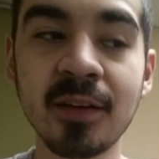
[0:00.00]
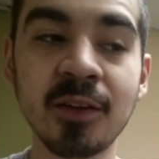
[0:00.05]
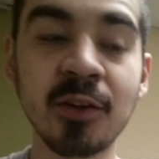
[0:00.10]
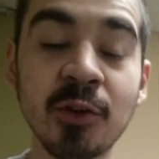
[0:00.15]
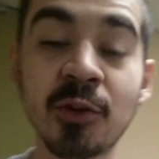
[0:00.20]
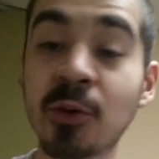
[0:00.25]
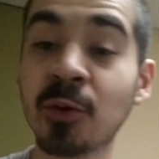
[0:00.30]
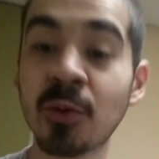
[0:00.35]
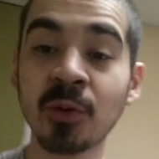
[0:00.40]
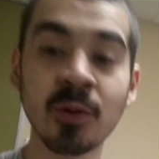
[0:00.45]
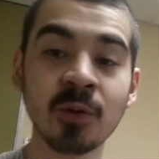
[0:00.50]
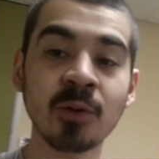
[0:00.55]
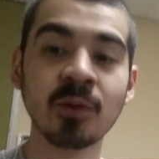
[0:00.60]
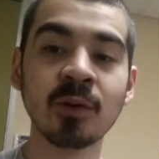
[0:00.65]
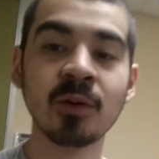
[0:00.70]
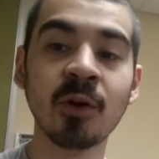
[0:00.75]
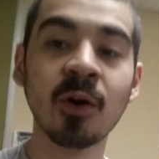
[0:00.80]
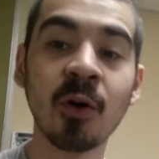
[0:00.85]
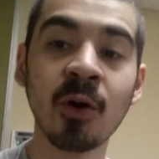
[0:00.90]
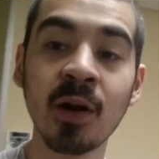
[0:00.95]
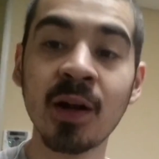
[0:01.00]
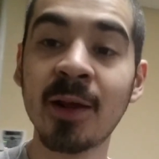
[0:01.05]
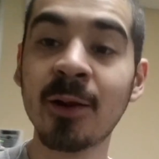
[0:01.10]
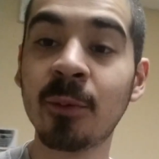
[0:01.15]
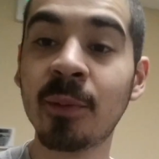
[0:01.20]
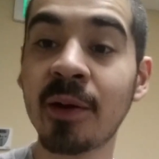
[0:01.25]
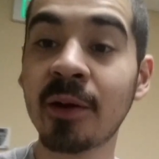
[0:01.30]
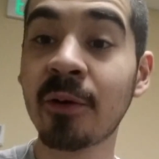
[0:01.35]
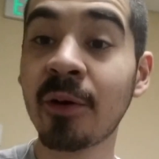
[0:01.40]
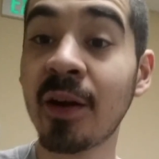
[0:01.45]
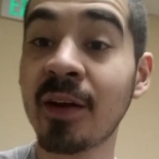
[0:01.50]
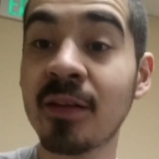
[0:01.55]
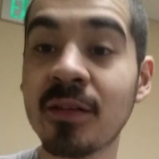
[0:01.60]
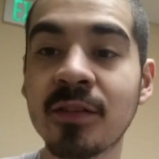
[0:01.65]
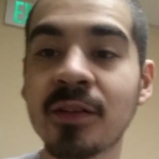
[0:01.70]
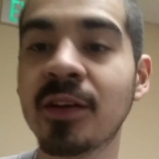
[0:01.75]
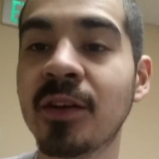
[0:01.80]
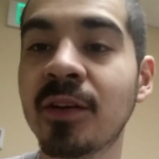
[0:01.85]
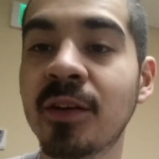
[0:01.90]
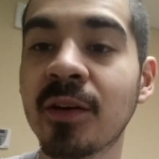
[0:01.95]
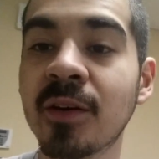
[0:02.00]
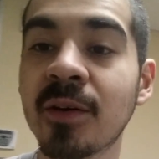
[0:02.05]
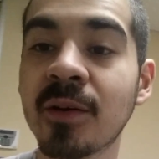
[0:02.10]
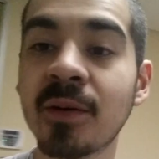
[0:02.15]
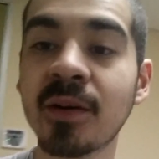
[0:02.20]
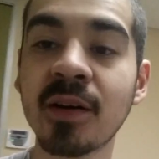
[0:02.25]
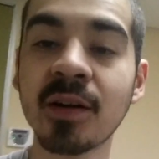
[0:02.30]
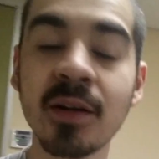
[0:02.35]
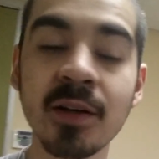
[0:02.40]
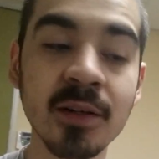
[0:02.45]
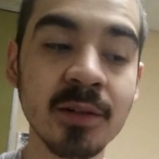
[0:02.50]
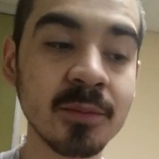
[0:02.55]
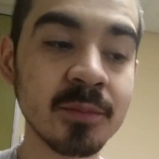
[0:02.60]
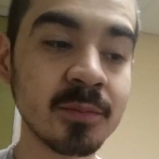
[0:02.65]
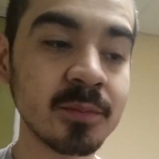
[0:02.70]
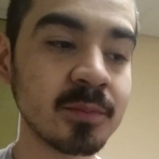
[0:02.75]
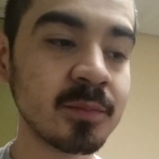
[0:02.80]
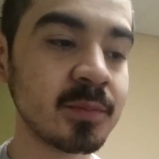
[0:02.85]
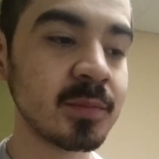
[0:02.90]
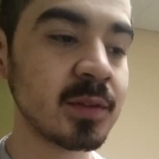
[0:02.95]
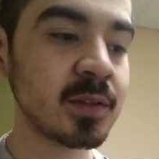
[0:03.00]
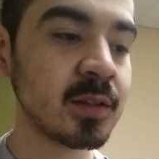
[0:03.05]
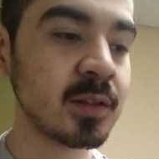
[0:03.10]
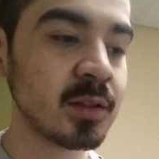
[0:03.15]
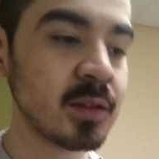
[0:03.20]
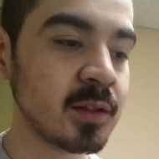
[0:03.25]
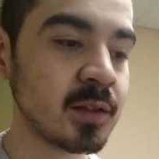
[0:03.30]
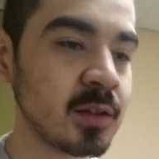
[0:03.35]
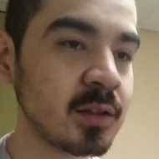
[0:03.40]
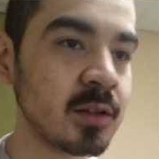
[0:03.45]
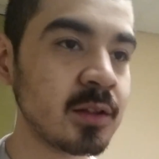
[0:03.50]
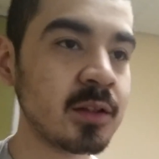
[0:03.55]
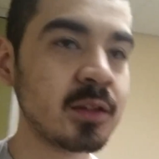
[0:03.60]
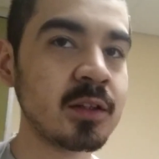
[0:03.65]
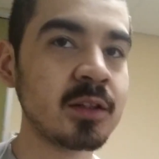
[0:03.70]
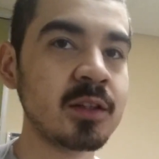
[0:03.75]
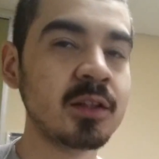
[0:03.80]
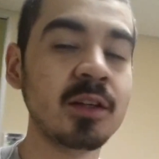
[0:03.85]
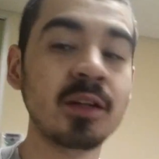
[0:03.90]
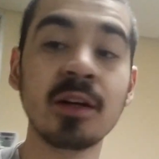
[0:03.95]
you do go a little bit crazy, you know, um, you